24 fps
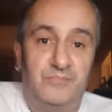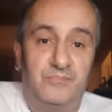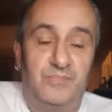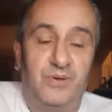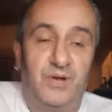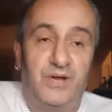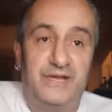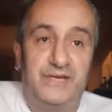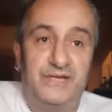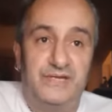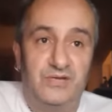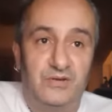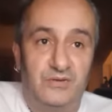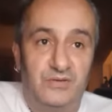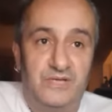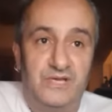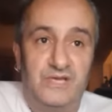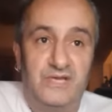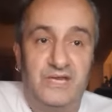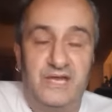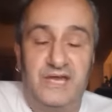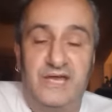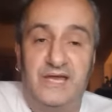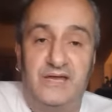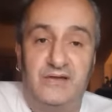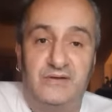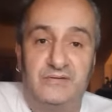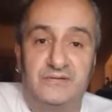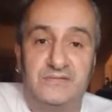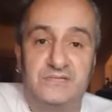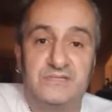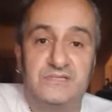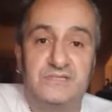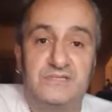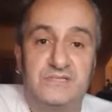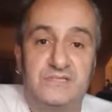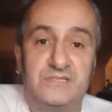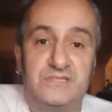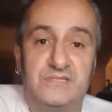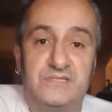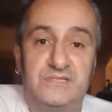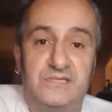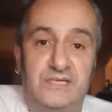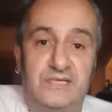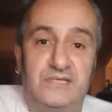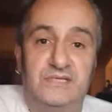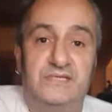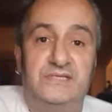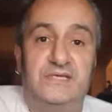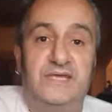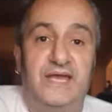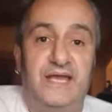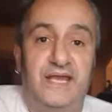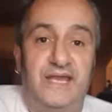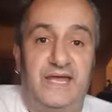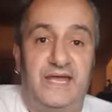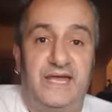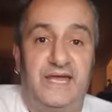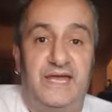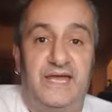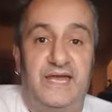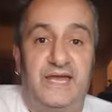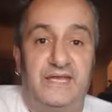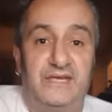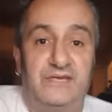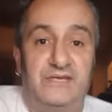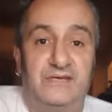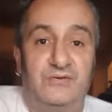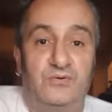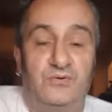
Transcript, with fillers: by knocking out Kid Galahad,